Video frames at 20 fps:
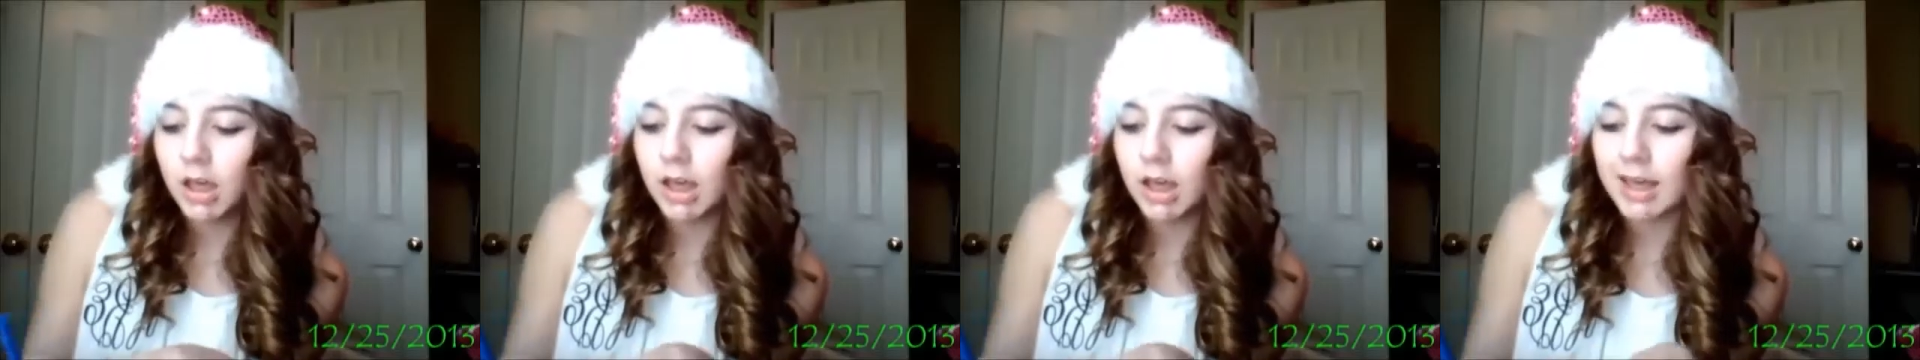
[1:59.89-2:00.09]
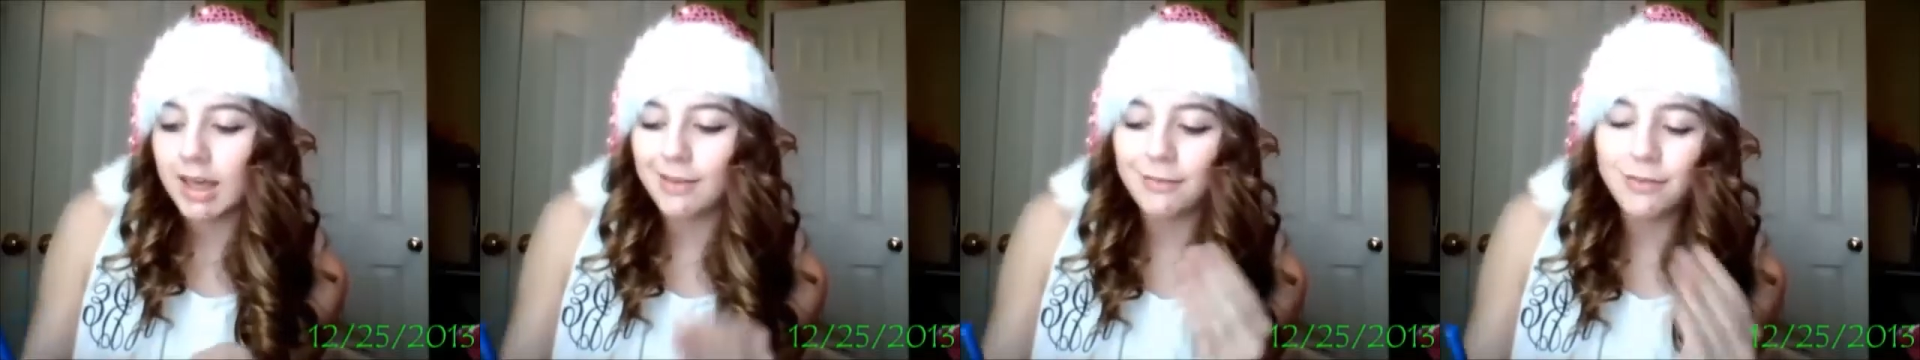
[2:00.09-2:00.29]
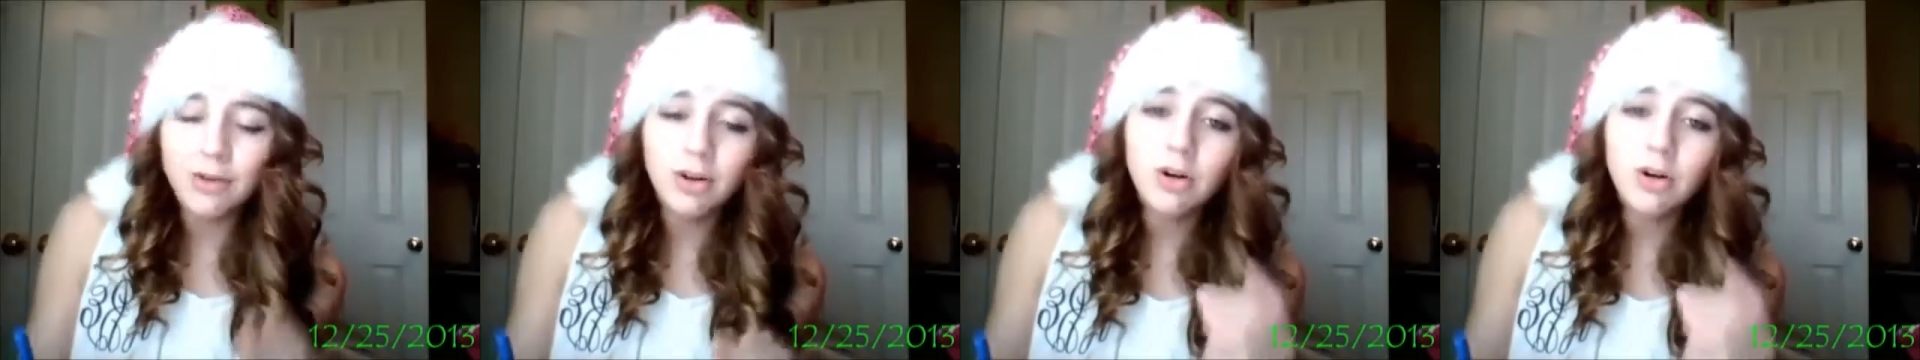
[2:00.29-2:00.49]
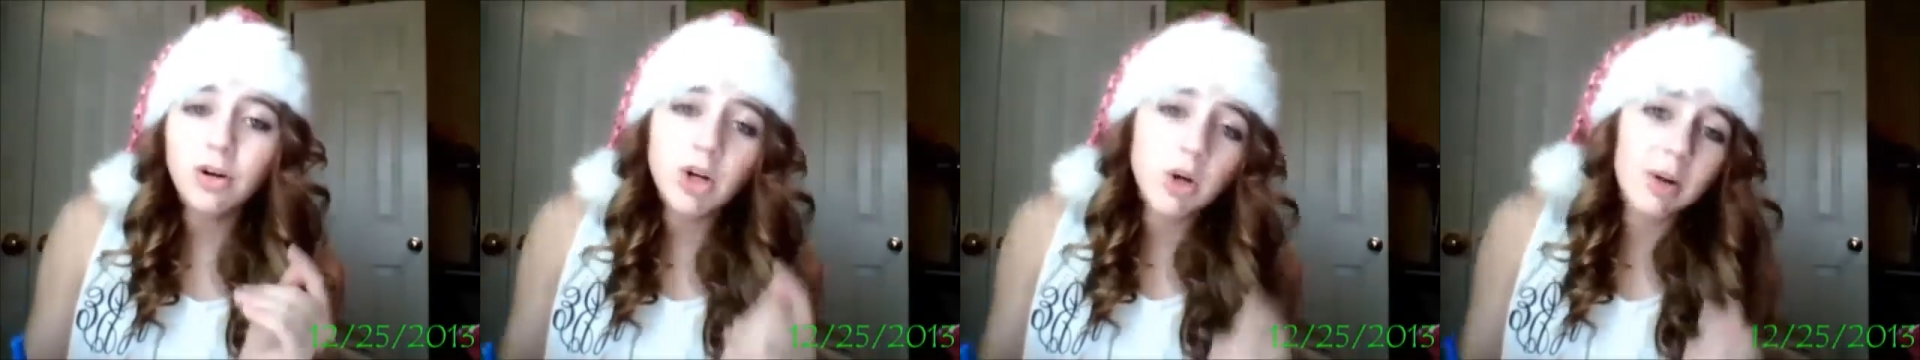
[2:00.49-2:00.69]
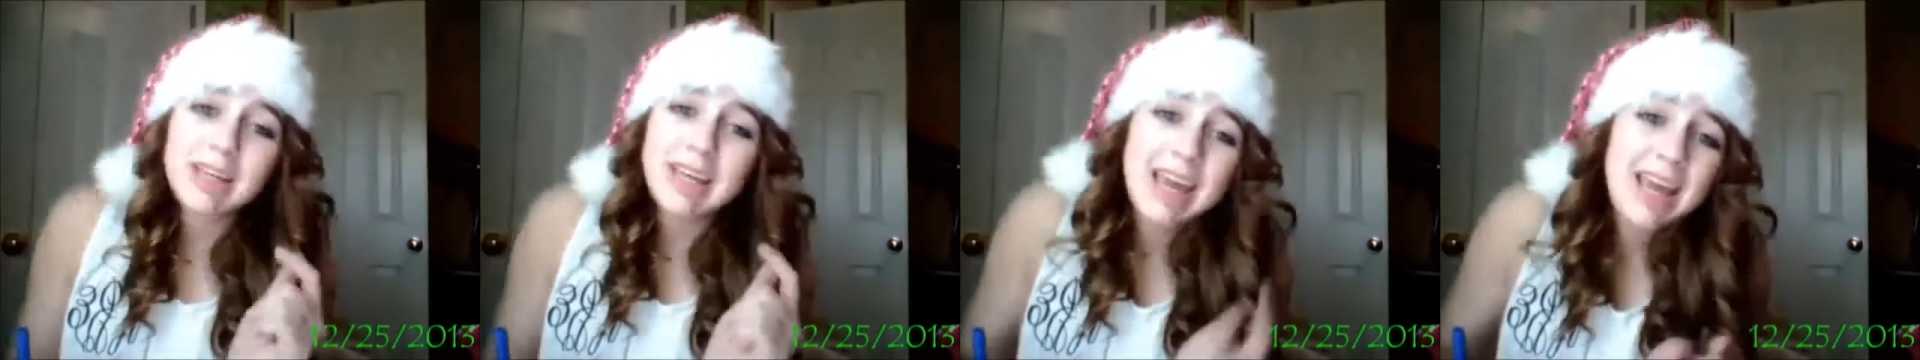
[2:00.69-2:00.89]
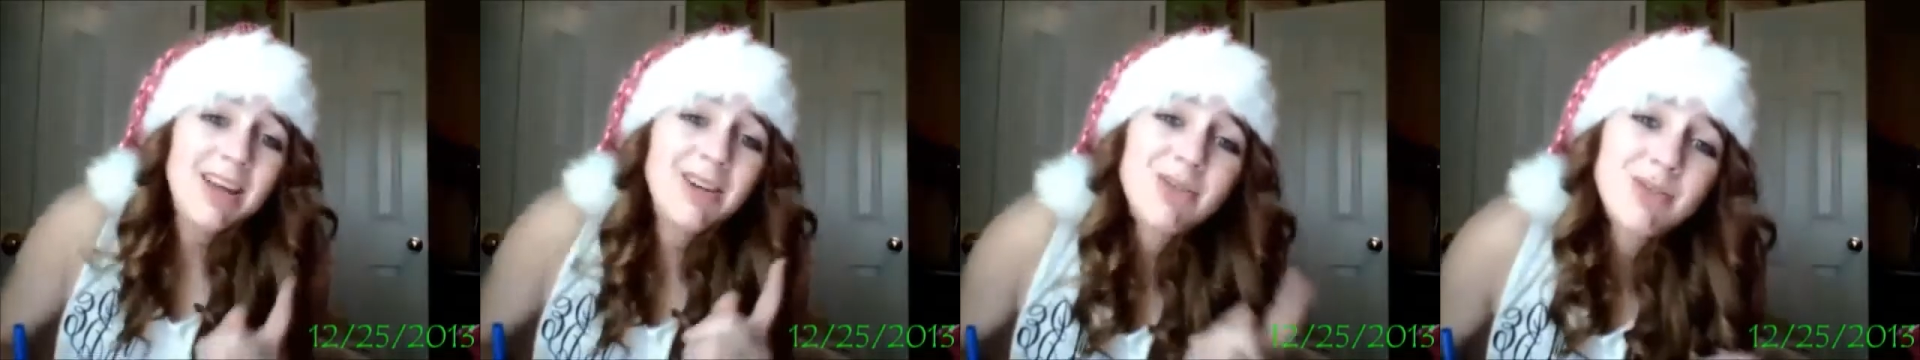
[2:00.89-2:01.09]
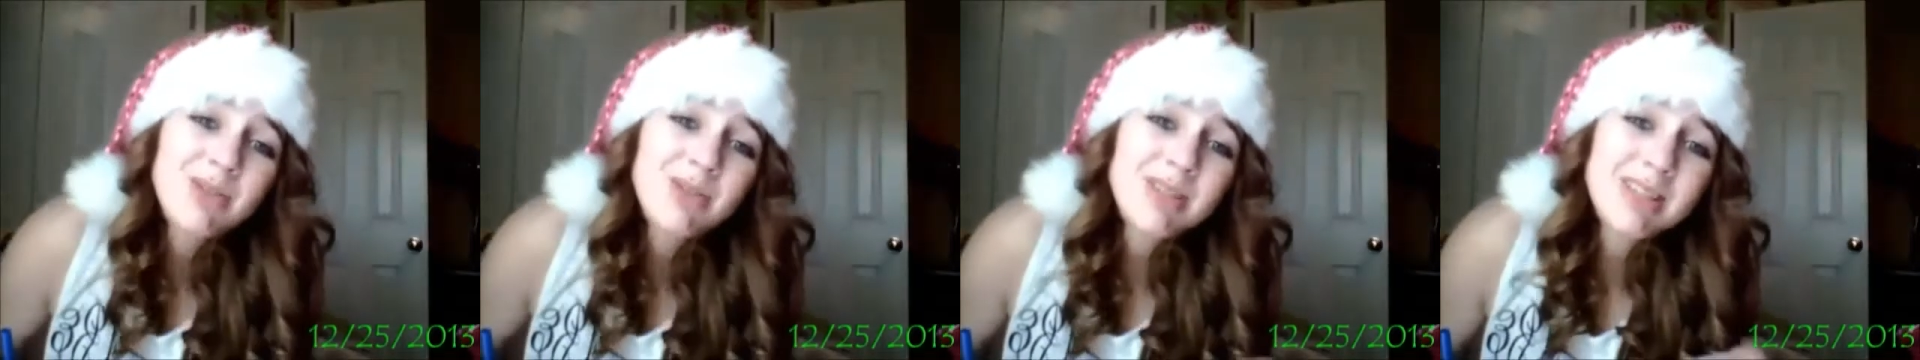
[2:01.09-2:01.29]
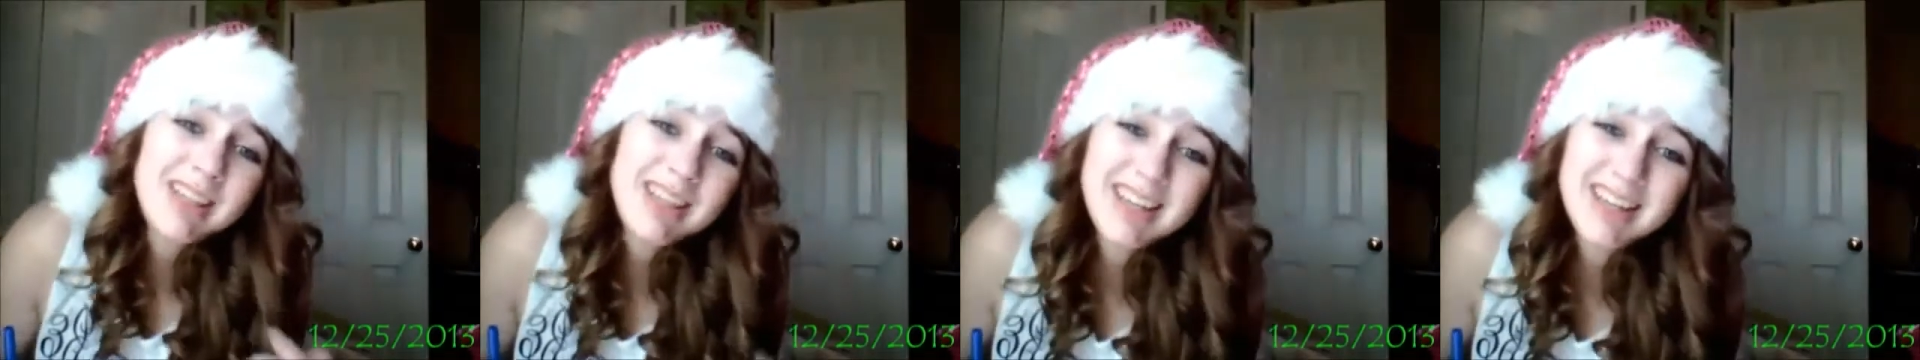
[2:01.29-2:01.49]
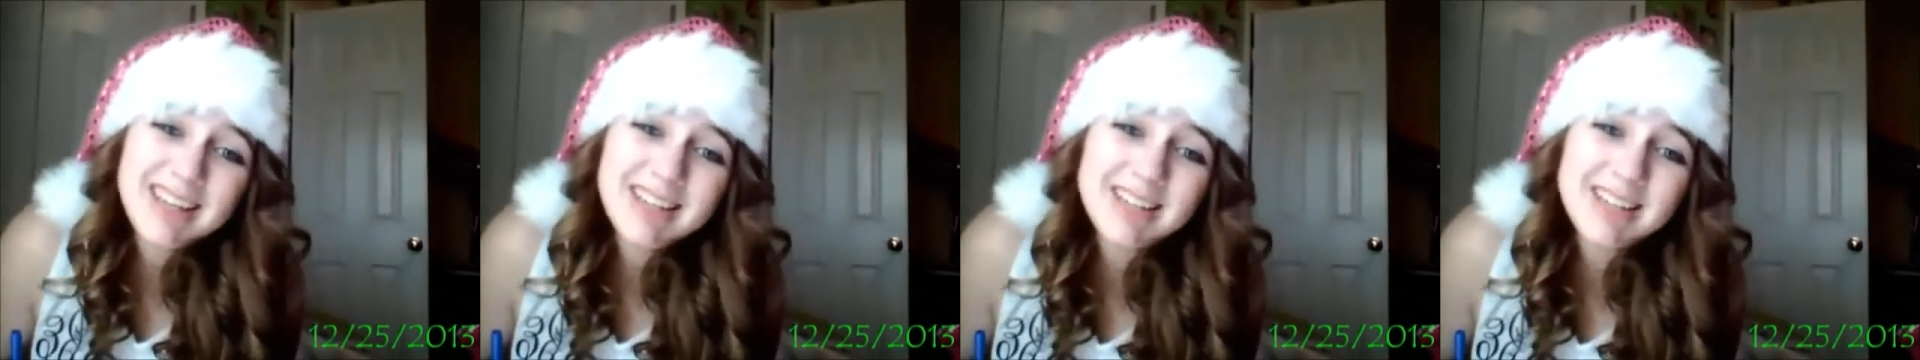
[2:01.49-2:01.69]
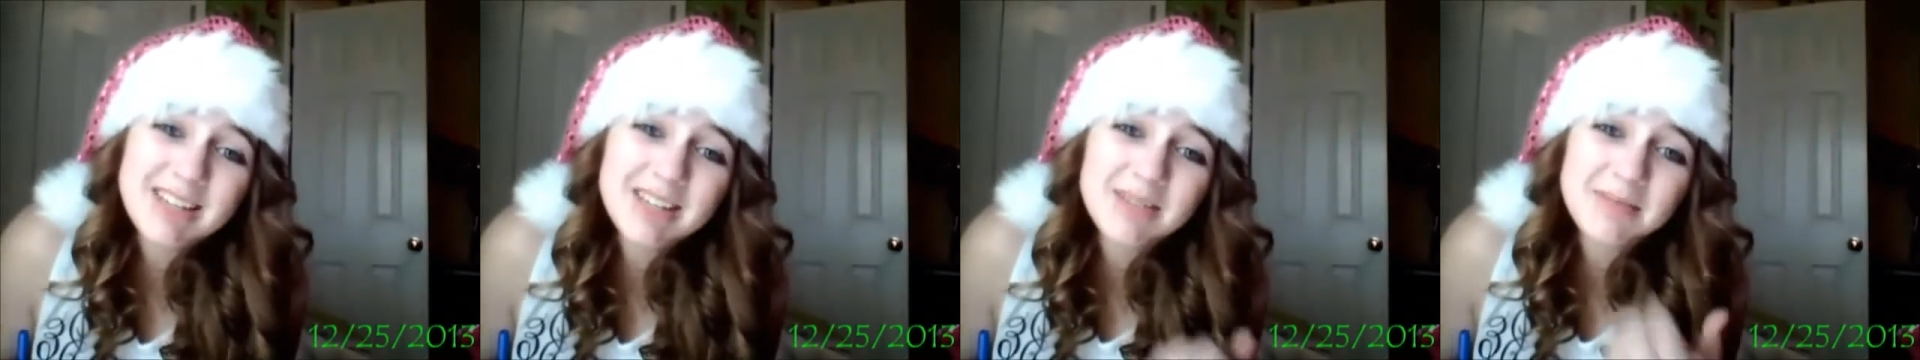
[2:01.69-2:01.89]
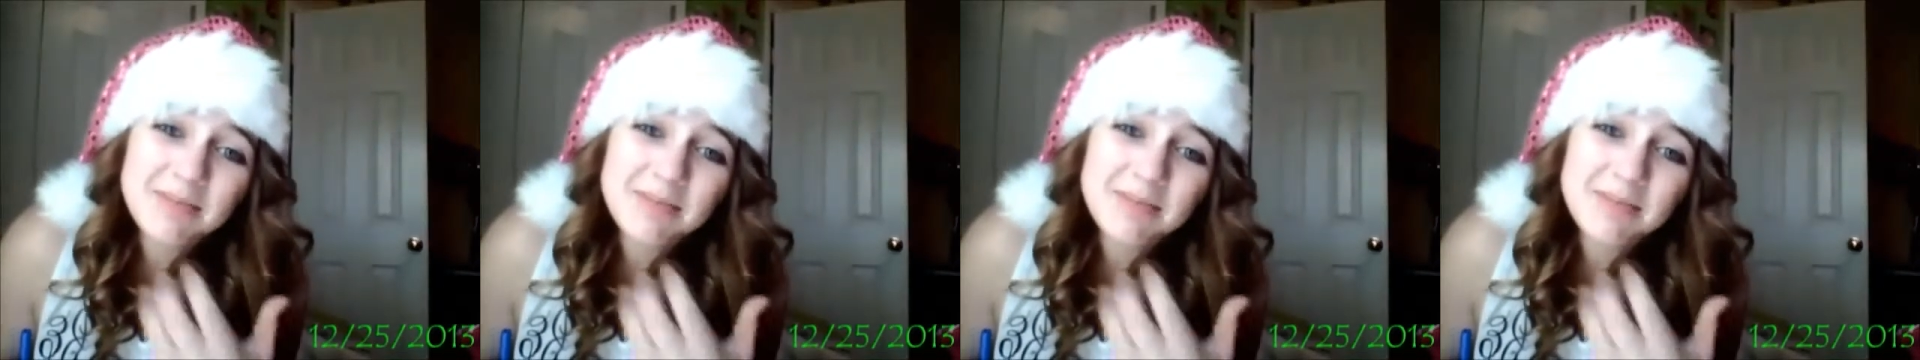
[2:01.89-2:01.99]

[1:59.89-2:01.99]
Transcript: If you don't know what a candlestick is